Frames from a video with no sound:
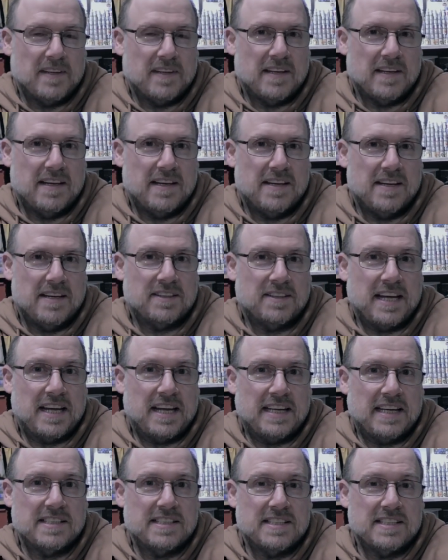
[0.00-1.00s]
uh, they
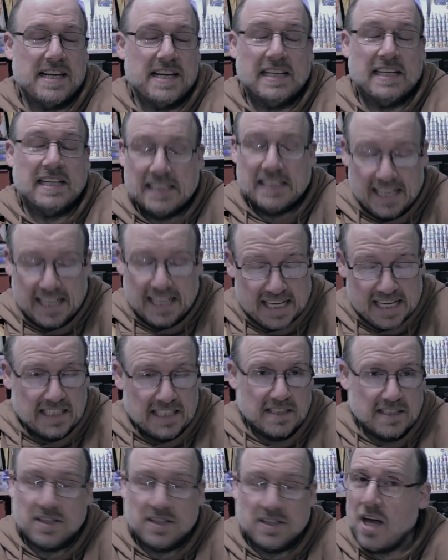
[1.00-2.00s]
can see clearly
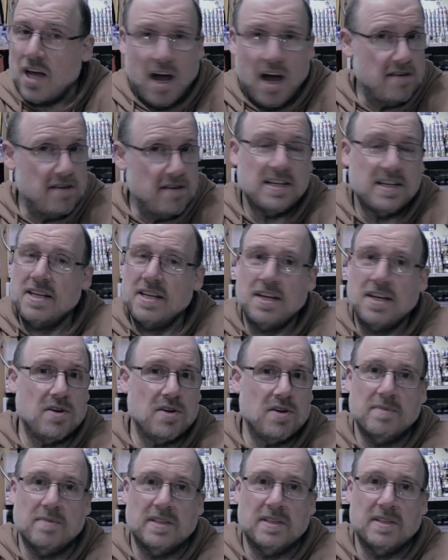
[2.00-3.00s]
that the only
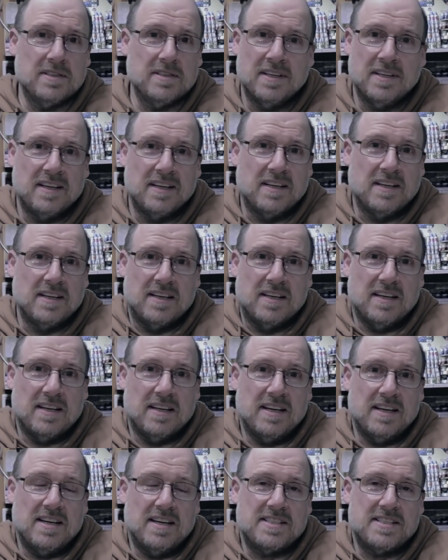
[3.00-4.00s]
human
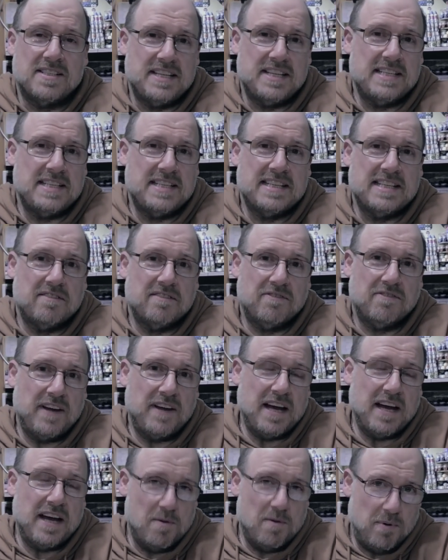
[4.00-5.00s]
uh, sitting
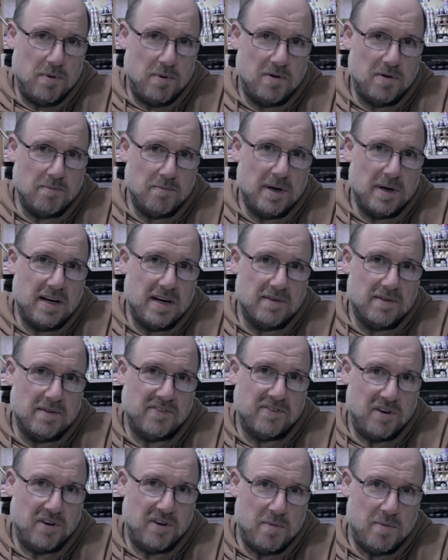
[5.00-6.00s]
feet up on bar,
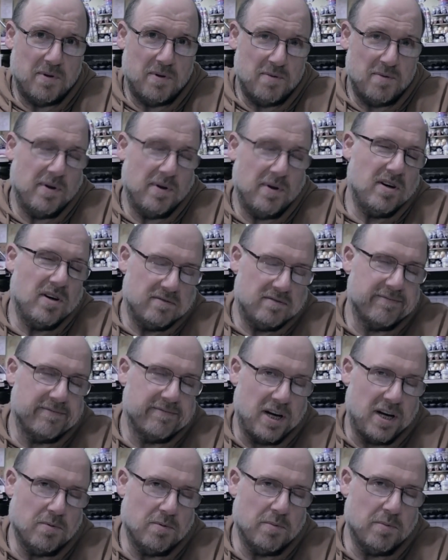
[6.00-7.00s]
felt up on the bar,
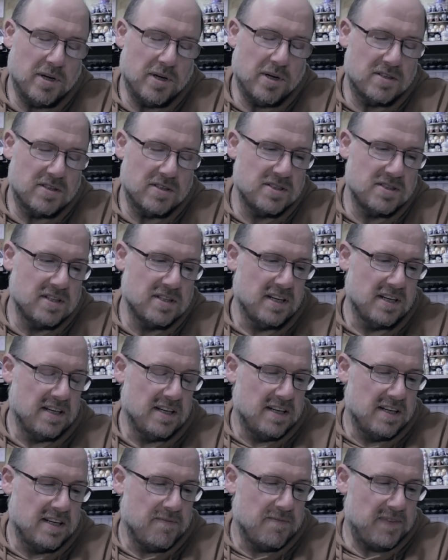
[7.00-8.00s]
cardboard box,
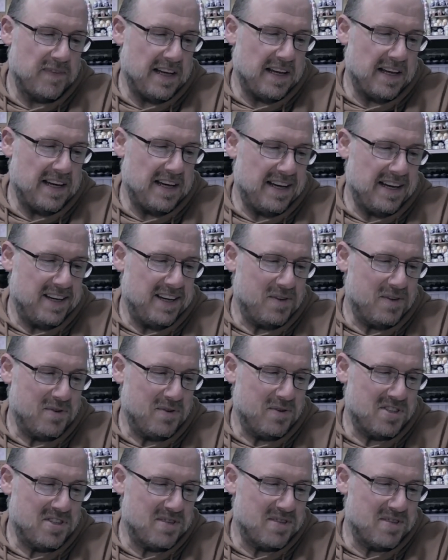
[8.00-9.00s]
uh,
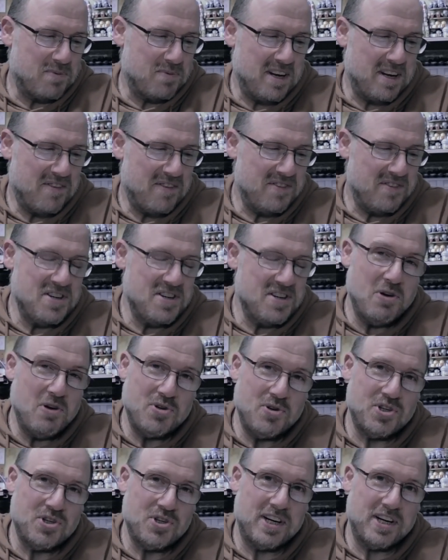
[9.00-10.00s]
with new
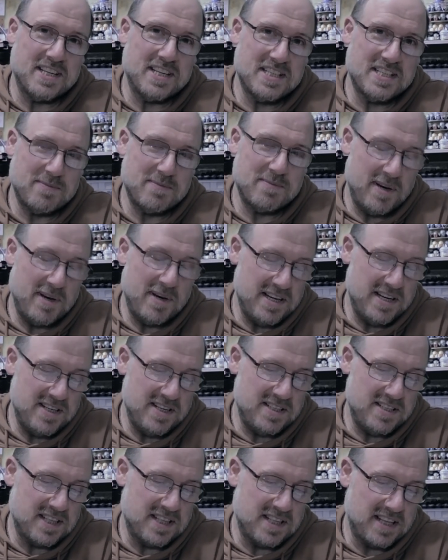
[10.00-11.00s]
shiny
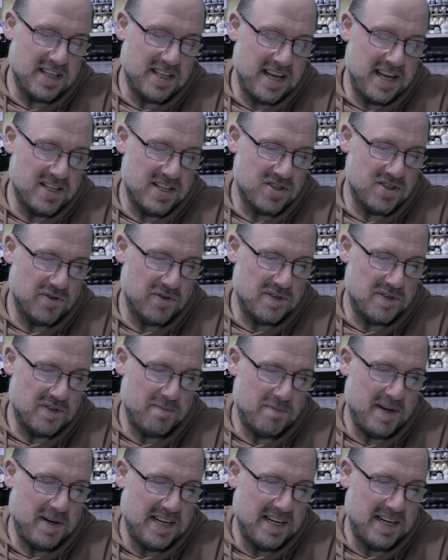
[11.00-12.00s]
spurs that they're sort of
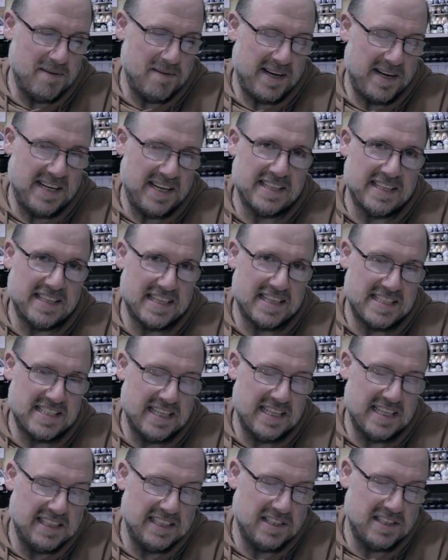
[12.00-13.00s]
spinning, making that
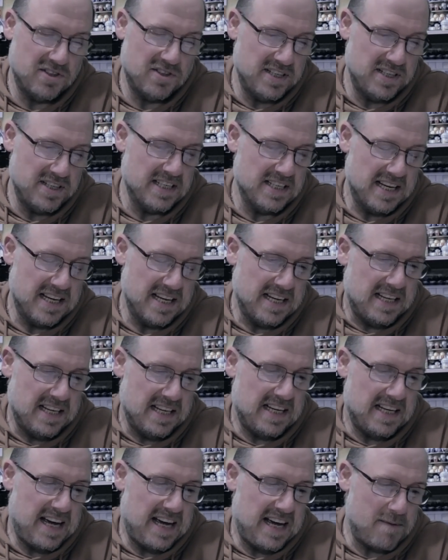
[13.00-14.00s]
tinkling noise,
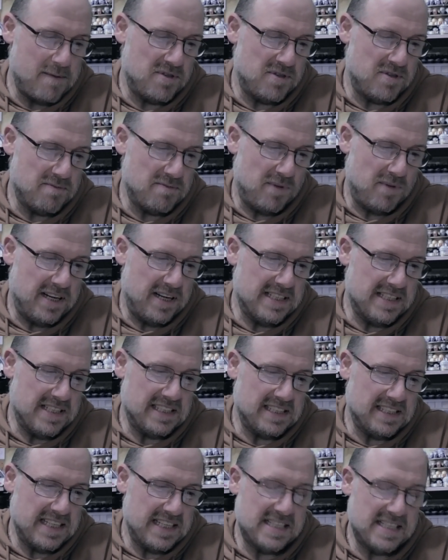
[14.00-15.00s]
uh,
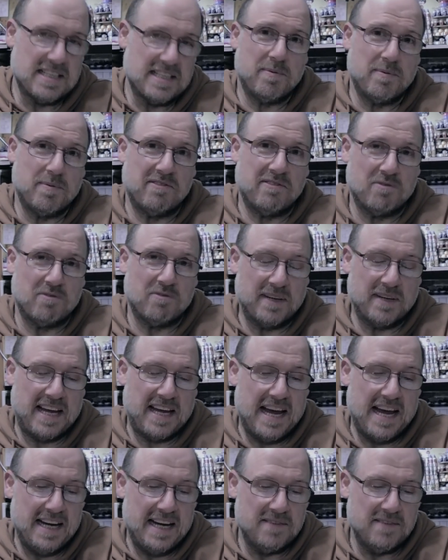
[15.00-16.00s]
absentmindedly supping from a
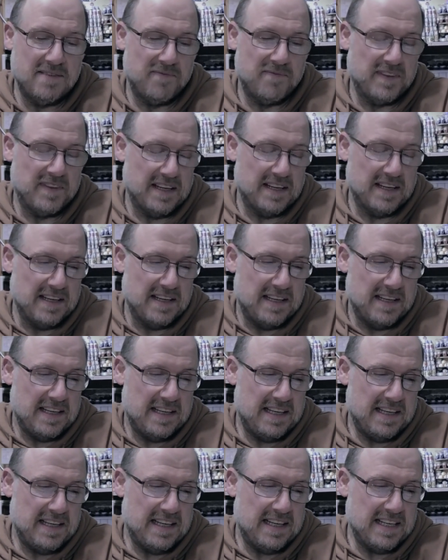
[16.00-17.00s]
can,
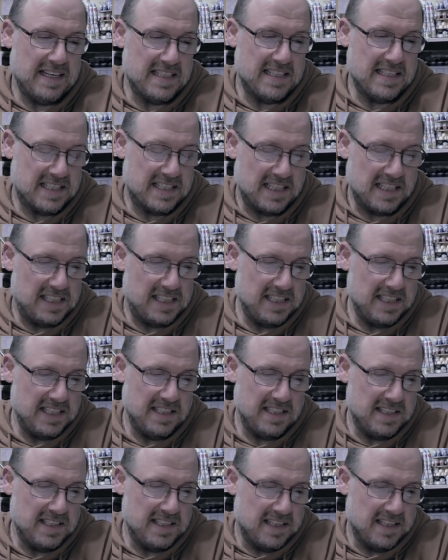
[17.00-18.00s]
uh, is Duncan.
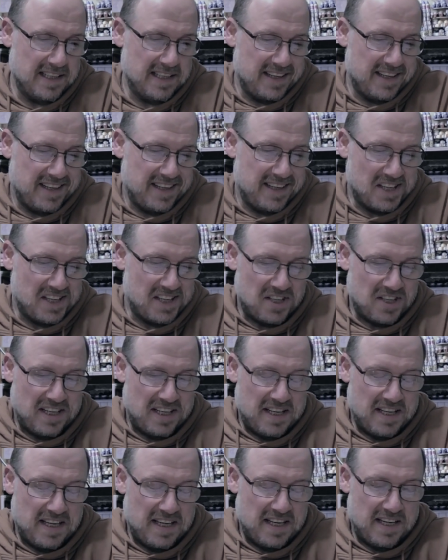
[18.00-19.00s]

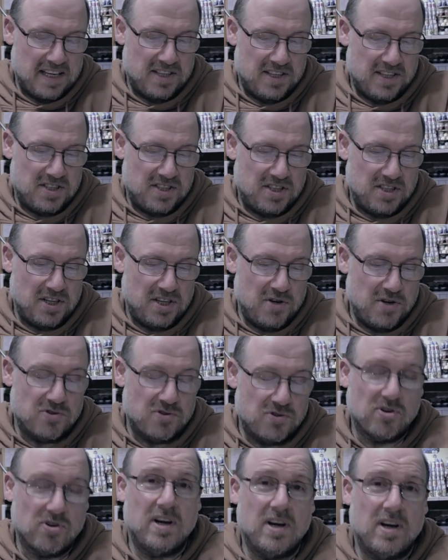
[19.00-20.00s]
Uh, Tolu
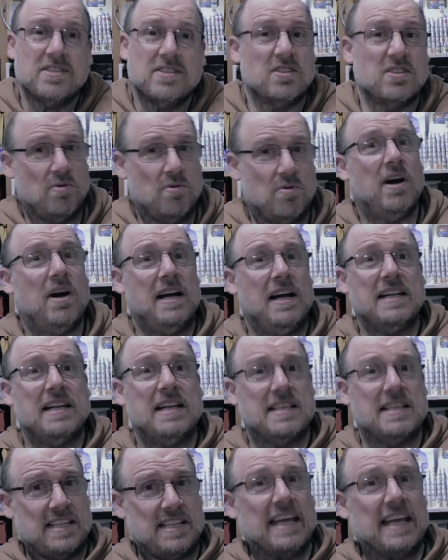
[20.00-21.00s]
tries as quietly
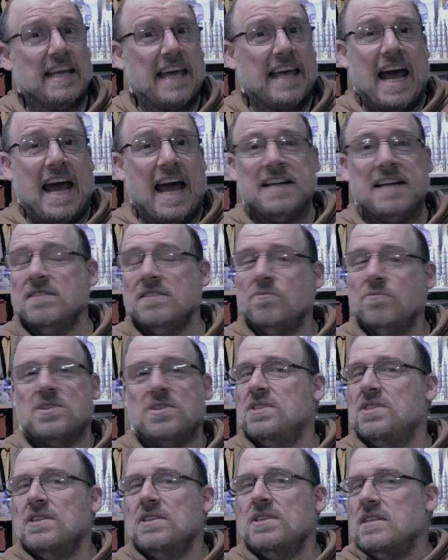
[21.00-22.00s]
as they can,
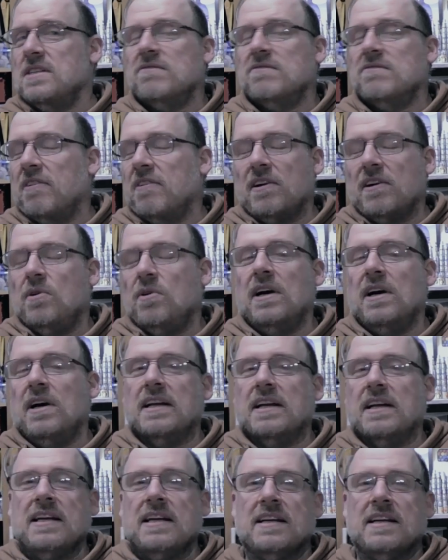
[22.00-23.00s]
which isn't very
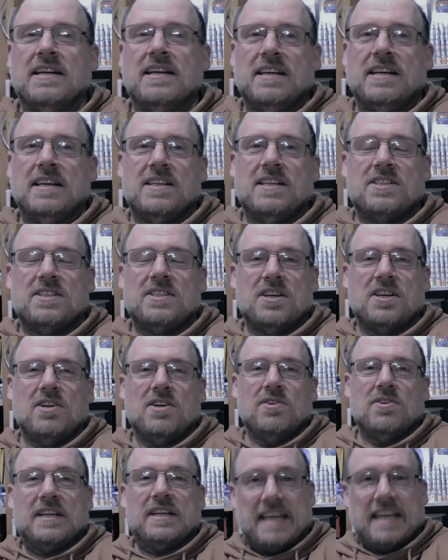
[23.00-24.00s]
quietly,
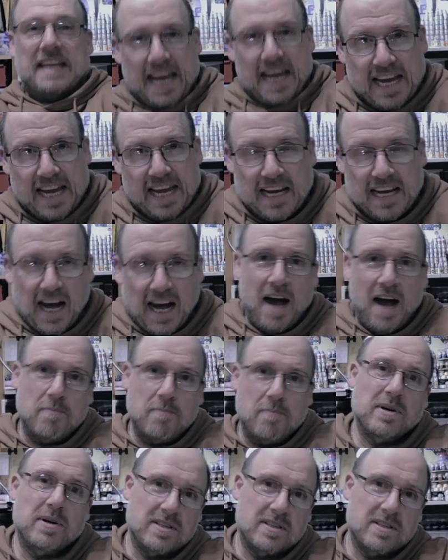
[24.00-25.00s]
to get
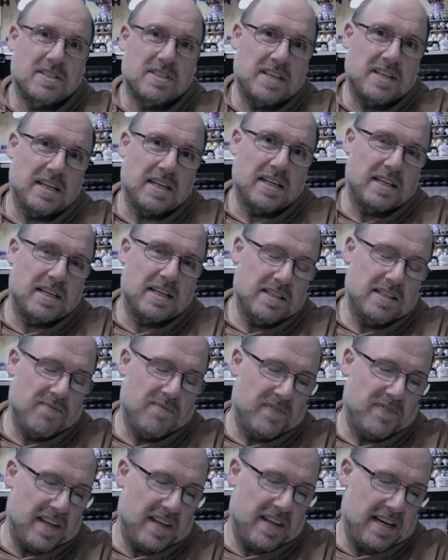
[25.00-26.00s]
up to Duncan
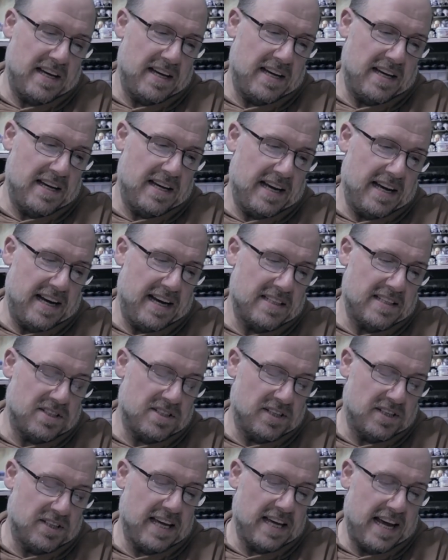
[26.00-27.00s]
uh, and
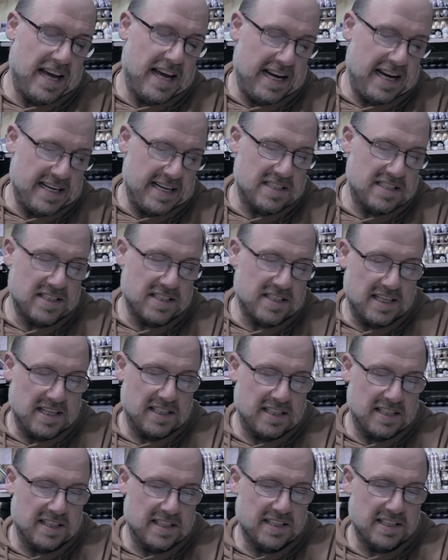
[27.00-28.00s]
to get into
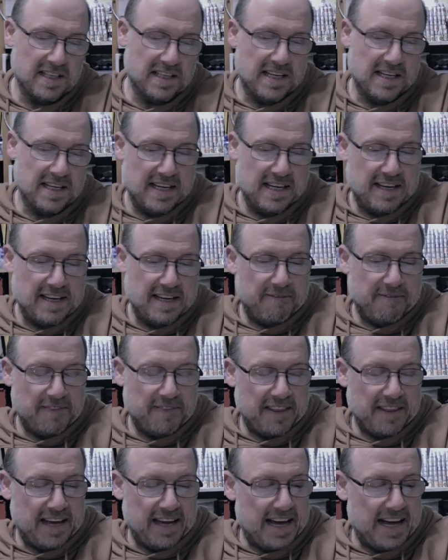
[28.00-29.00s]
Duncan
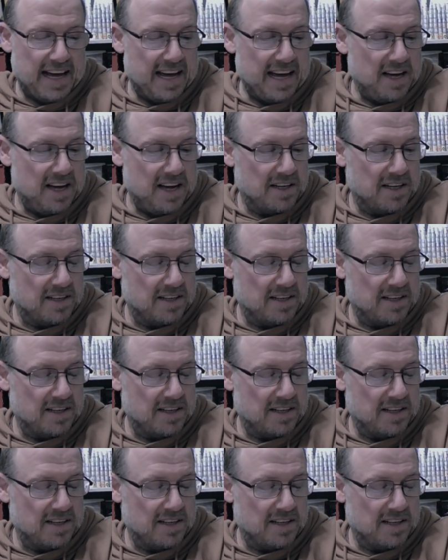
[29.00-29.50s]
at